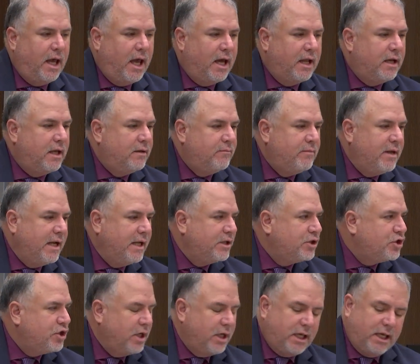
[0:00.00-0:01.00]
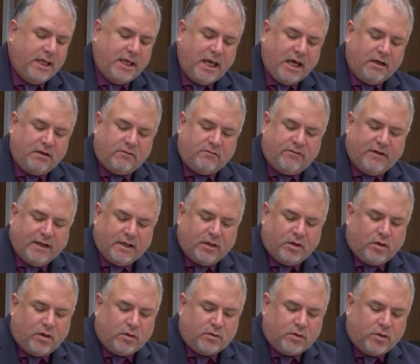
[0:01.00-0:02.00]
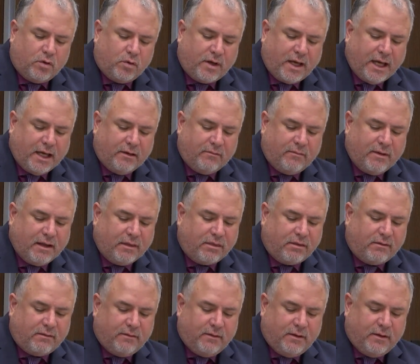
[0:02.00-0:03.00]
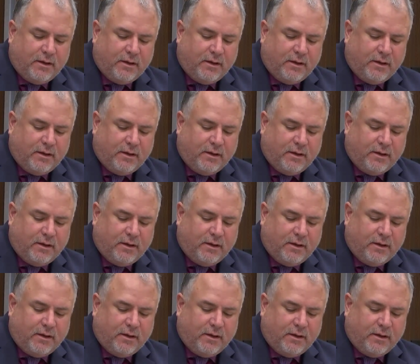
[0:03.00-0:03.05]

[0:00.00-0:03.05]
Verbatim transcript: and in minutes she could get fentanyl, cocaine, meth,